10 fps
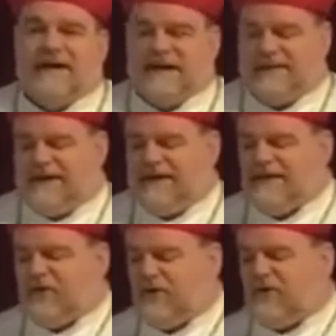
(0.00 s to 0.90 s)
And then,
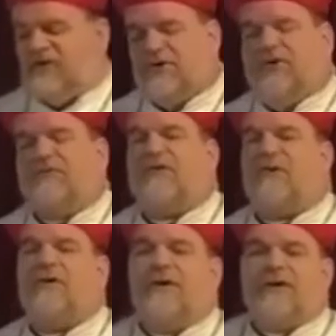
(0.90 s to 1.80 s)
of course,
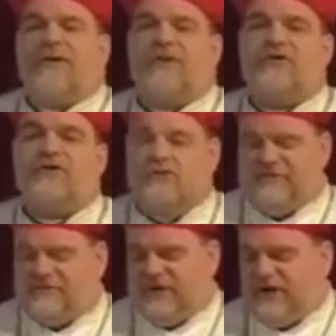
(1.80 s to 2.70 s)
also those who were
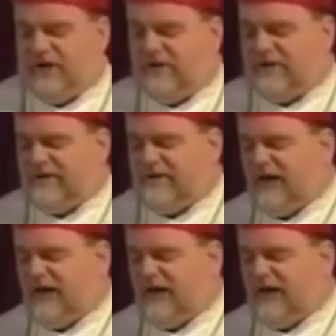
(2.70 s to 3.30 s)
familiar with St.